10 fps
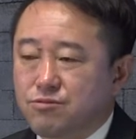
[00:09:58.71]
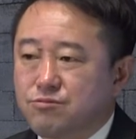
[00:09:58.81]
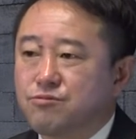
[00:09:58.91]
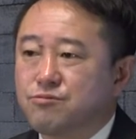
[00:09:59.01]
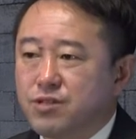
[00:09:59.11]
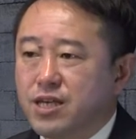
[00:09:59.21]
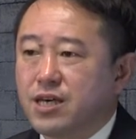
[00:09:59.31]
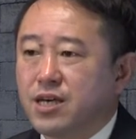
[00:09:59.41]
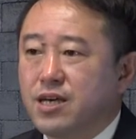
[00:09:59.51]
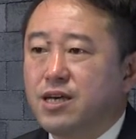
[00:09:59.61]

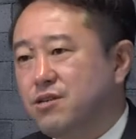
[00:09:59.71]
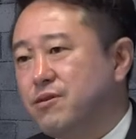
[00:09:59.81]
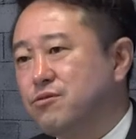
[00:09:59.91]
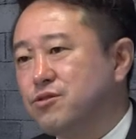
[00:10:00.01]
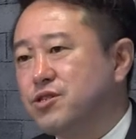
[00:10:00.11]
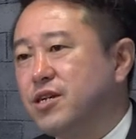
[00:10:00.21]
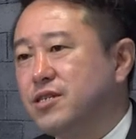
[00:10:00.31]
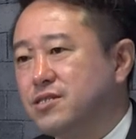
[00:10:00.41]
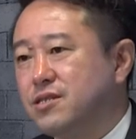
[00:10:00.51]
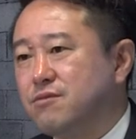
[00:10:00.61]
adaptation to the new
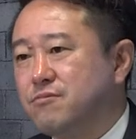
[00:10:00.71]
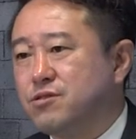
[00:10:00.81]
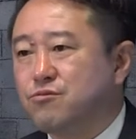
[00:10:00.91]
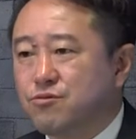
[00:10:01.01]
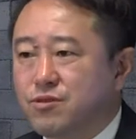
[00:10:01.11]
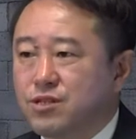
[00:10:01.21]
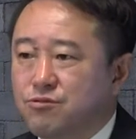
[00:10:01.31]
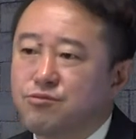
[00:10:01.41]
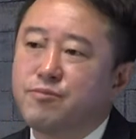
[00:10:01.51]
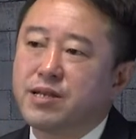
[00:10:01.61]
normal, and
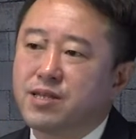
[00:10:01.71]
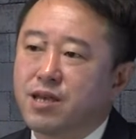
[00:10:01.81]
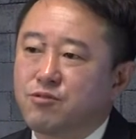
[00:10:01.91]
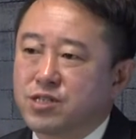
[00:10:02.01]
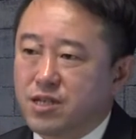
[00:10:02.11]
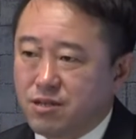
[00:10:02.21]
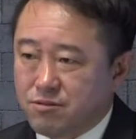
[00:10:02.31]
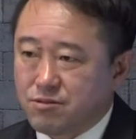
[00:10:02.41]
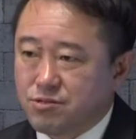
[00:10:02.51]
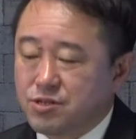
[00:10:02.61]
utilization
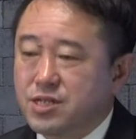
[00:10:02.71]
of